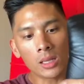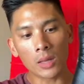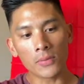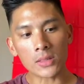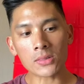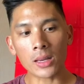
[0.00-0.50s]

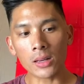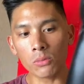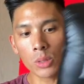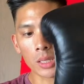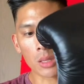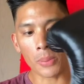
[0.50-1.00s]
glove. That's kind of
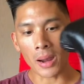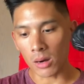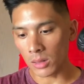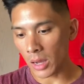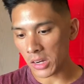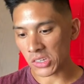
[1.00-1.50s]
what the
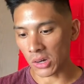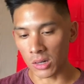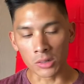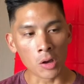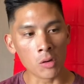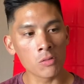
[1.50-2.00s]
Powerlocks are
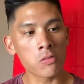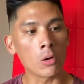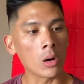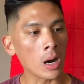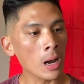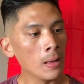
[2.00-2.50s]
known
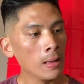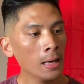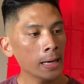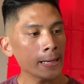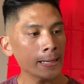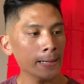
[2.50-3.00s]
for.
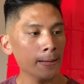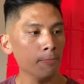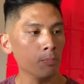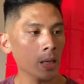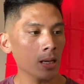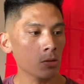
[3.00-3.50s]

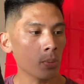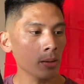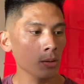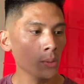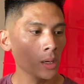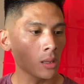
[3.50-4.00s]
And it's
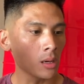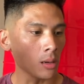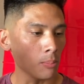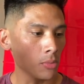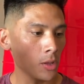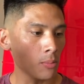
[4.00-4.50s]
probably one of
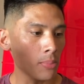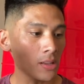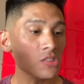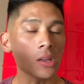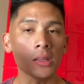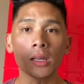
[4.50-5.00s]
their
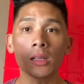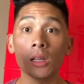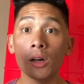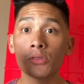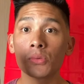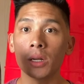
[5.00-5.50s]
best-selling
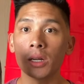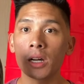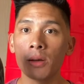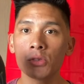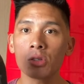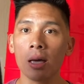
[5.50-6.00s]
gloves when it
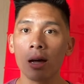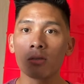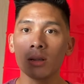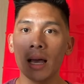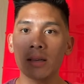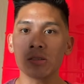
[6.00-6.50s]
comes to
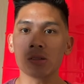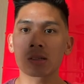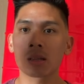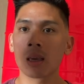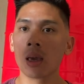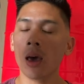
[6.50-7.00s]
Everlast's
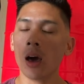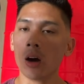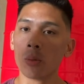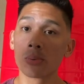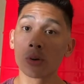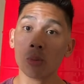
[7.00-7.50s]

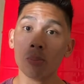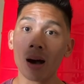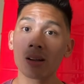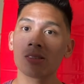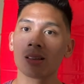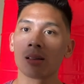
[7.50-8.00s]
pro
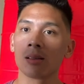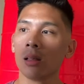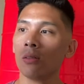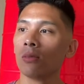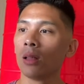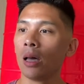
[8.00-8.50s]
boxing
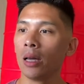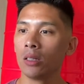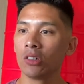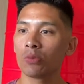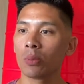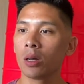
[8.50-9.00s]
glove line,
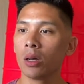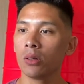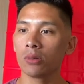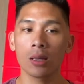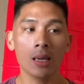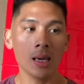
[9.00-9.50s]
just
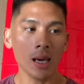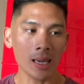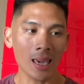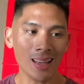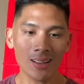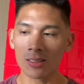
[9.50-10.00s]
because,
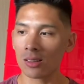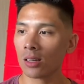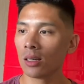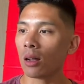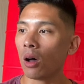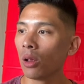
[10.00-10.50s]
again, it's a
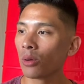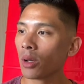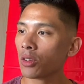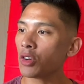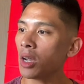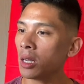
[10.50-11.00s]
good
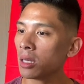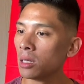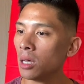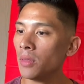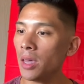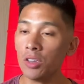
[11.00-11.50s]
all-around training
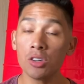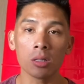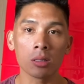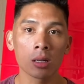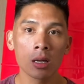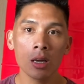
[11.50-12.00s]
glove that you
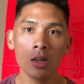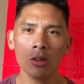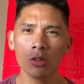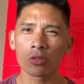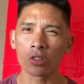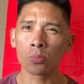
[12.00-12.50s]
can
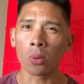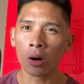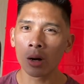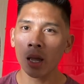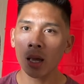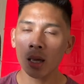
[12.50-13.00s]
use for
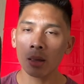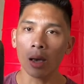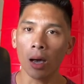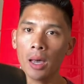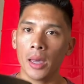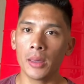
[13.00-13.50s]
sparring,
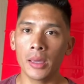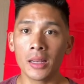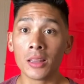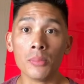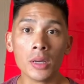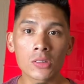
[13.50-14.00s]

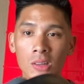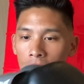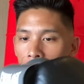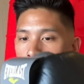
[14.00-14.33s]
hitting the mitts, hitting the